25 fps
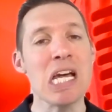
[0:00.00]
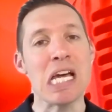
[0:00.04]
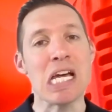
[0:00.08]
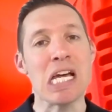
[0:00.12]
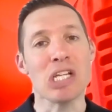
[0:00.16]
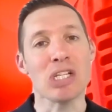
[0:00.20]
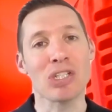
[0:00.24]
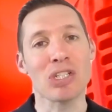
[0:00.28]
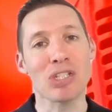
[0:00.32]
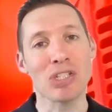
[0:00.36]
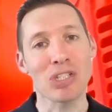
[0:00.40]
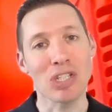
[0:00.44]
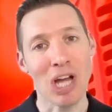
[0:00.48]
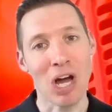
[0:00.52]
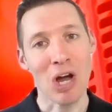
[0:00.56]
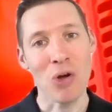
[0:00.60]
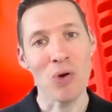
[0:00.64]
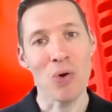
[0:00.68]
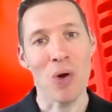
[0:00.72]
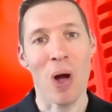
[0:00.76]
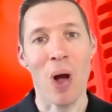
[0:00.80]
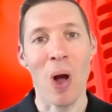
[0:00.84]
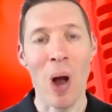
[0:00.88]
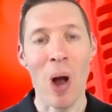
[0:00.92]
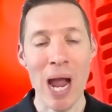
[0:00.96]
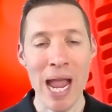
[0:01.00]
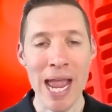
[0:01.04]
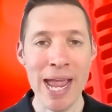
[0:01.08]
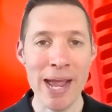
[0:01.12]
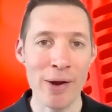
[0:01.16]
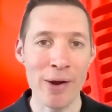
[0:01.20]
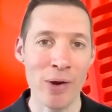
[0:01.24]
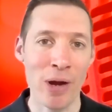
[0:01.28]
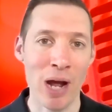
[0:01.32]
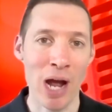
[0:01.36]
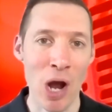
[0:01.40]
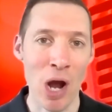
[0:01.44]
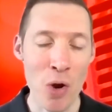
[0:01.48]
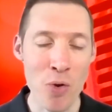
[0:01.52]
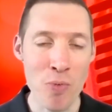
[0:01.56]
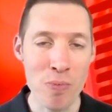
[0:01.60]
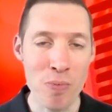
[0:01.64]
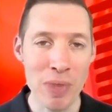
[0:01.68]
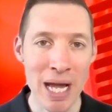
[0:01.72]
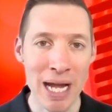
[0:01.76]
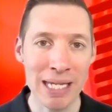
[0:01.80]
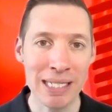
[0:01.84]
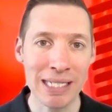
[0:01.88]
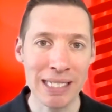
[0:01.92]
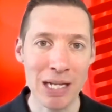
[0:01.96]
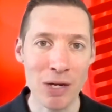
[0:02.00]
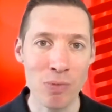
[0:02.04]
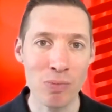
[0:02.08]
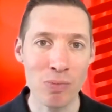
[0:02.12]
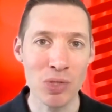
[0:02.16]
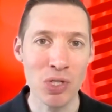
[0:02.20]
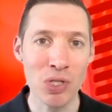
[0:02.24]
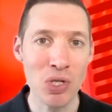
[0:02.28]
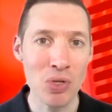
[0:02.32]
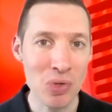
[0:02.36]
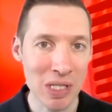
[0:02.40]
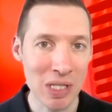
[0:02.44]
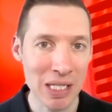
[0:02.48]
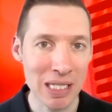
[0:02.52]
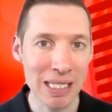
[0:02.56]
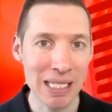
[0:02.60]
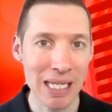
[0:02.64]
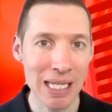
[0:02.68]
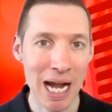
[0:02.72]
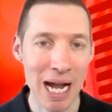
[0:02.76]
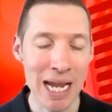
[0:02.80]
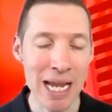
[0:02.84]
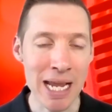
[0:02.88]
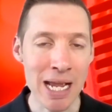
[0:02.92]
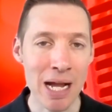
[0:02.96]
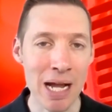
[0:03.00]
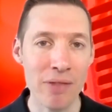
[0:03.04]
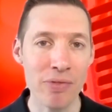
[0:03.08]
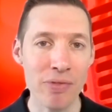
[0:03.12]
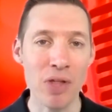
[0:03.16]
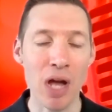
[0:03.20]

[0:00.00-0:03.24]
So I hope that has helped you today.